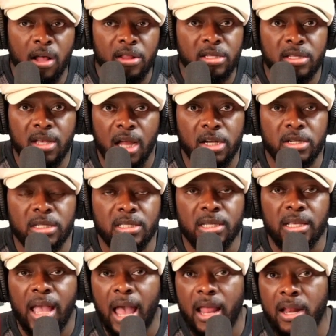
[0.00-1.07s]
All these
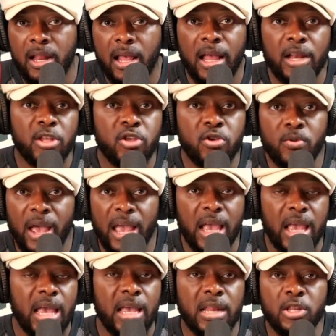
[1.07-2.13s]
countries, Canada, the
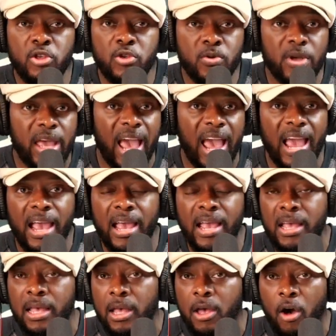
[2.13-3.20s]
UAE,
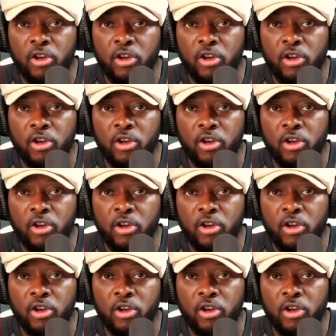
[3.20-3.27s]
the UK,